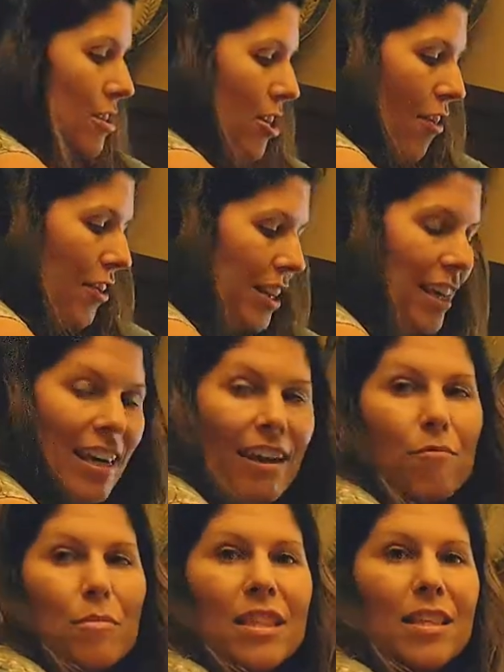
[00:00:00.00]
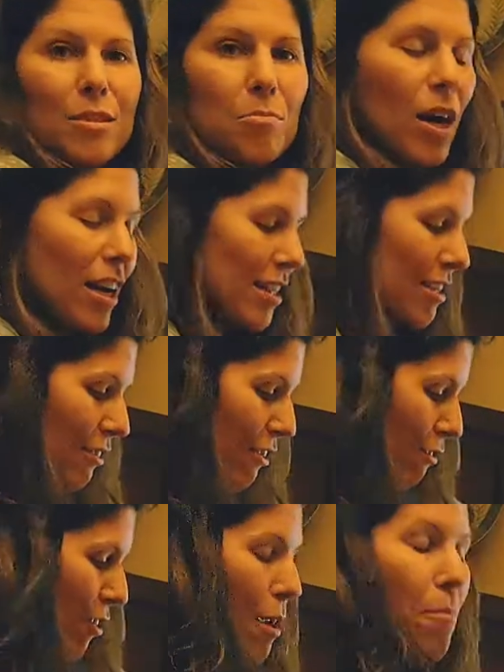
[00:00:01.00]
It's not like they gave me this box for
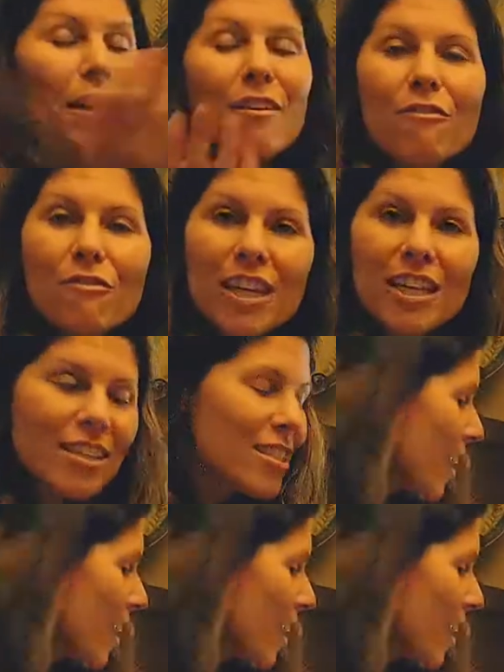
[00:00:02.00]
free, but it feels